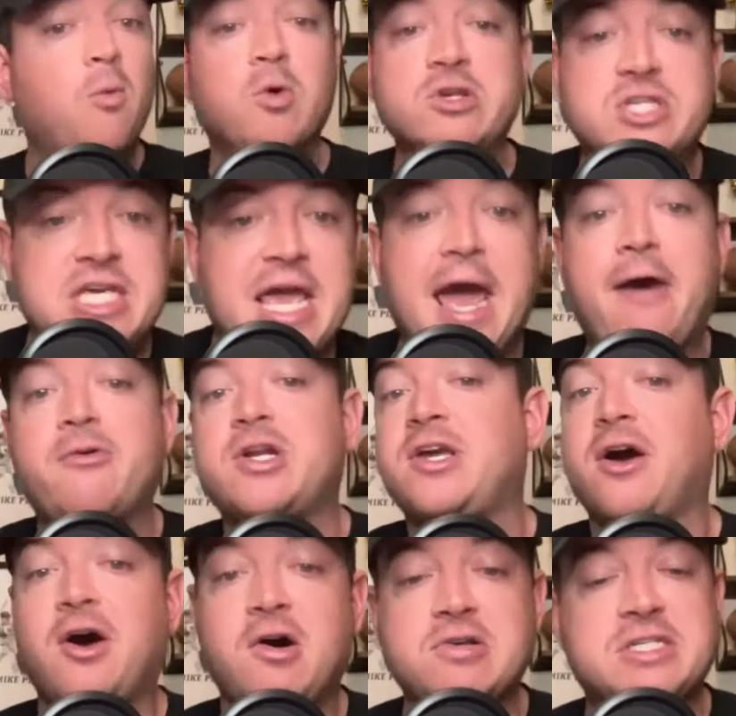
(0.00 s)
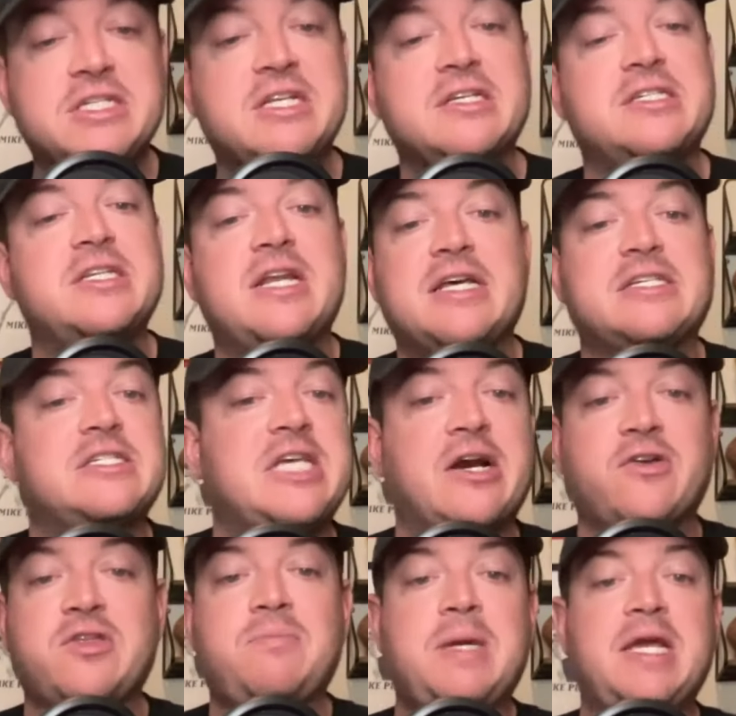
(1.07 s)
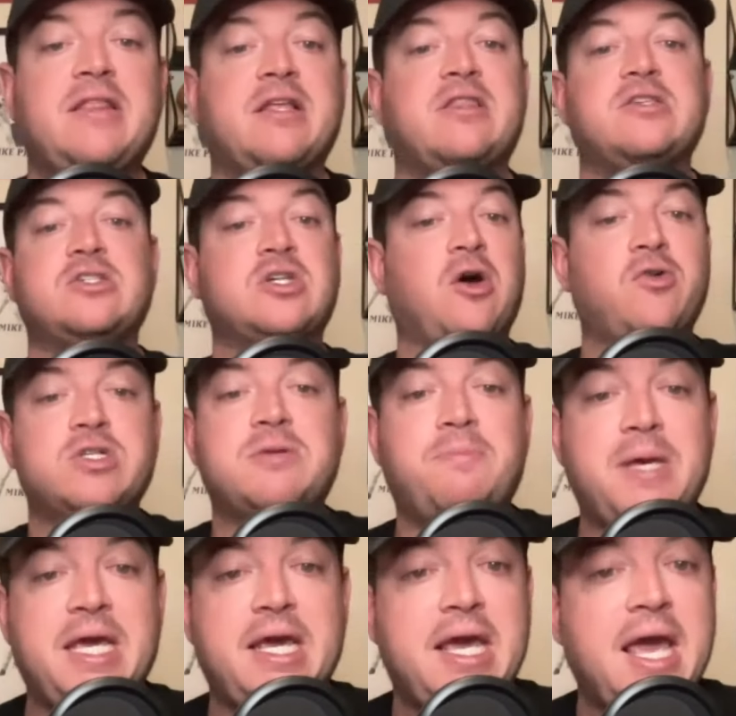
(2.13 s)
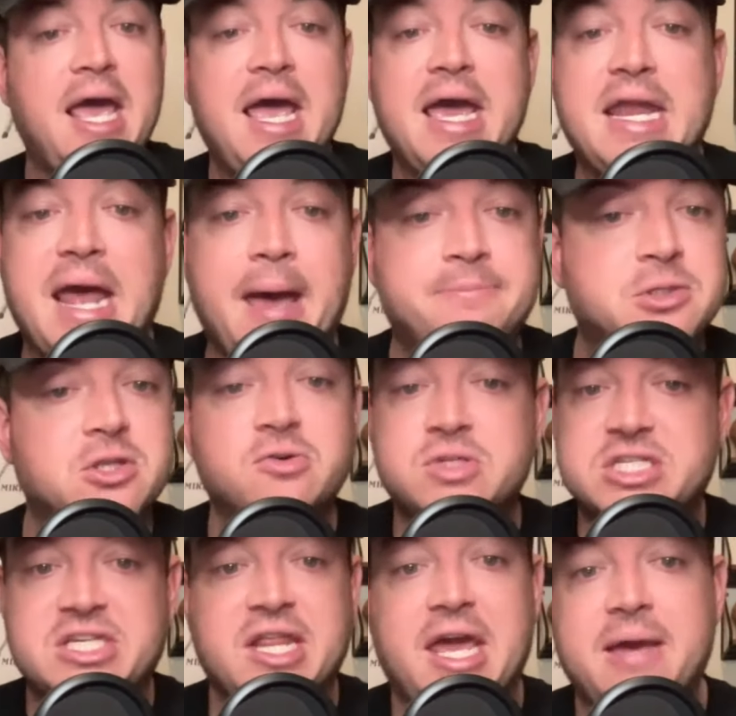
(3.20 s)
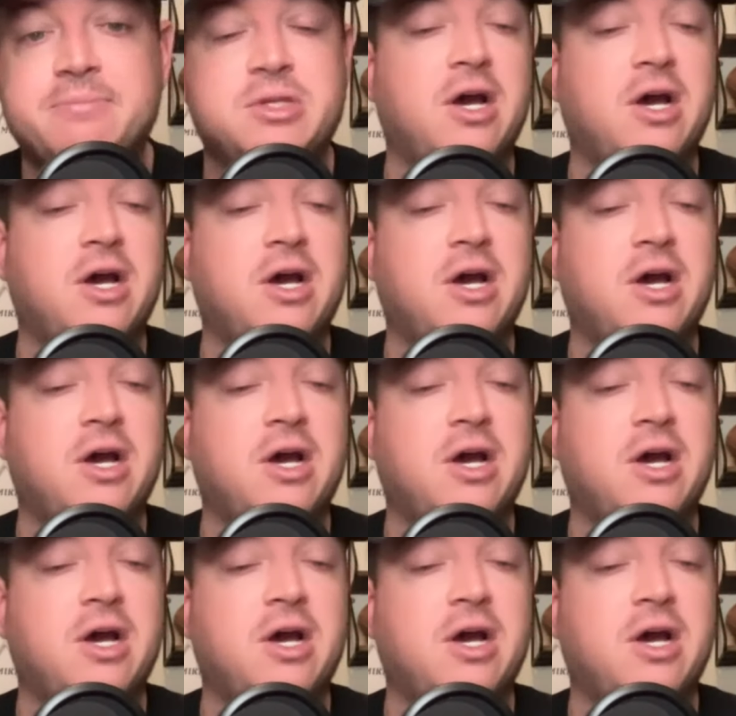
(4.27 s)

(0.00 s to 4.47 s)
We'll see how it goes. It doesn't necessarily mean that this is going to be an absolute slam